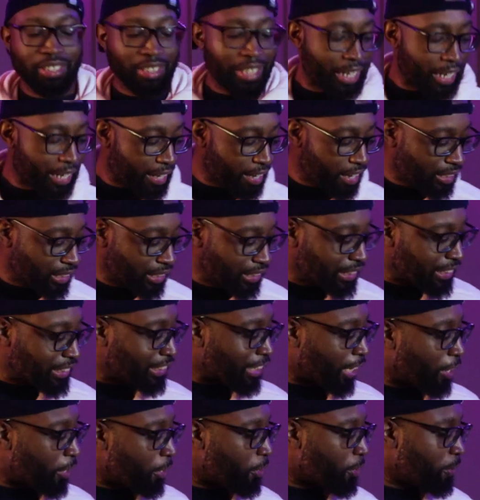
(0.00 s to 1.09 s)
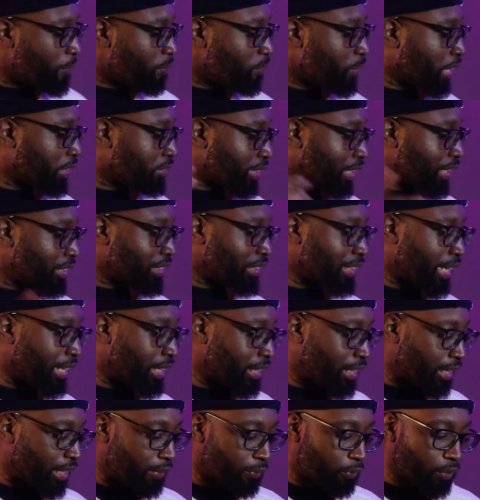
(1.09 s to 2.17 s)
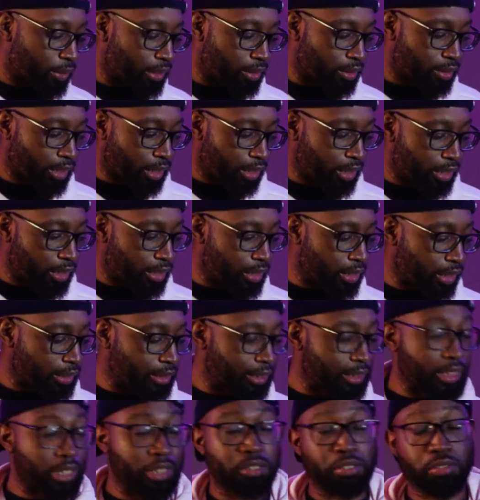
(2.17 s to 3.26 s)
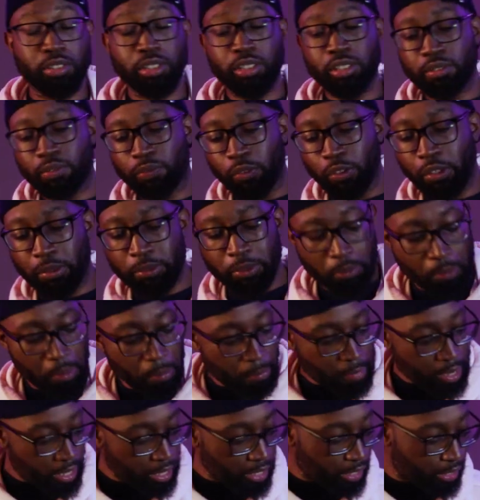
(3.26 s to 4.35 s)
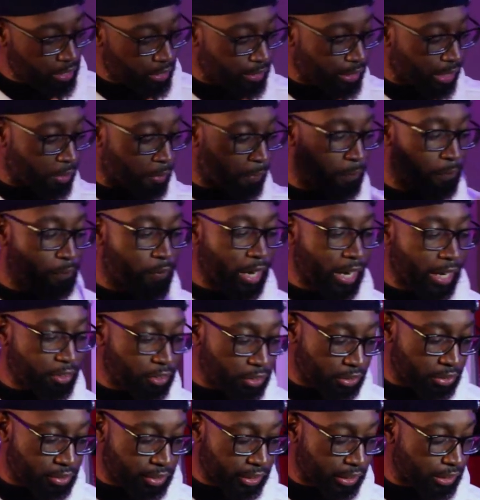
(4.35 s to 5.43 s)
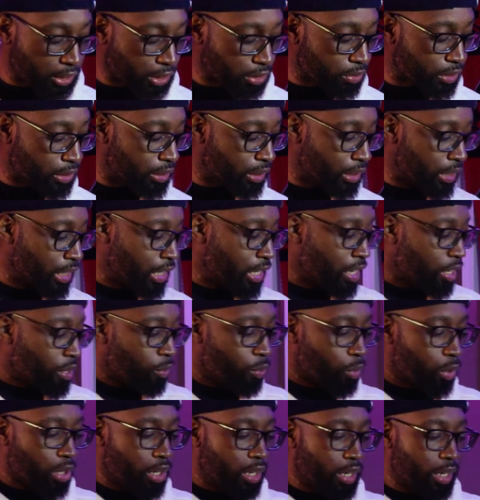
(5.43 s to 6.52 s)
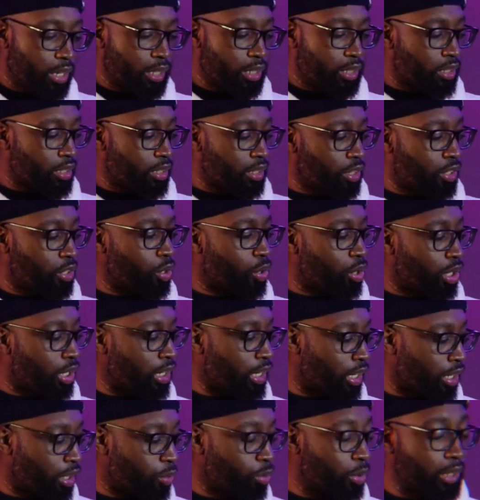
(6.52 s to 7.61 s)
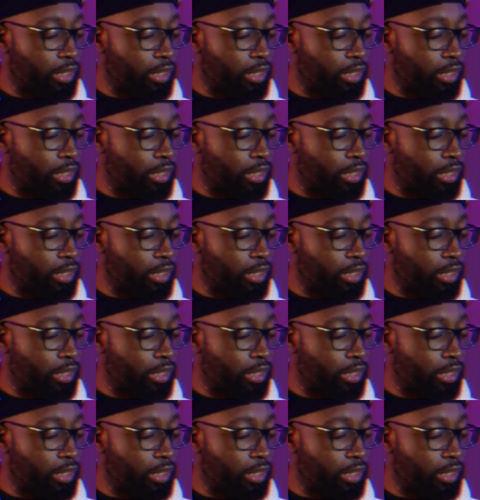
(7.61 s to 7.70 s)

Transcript: Alright, so that's what I decided to get for the third accessory from Human Made. Now the final accessory would go along,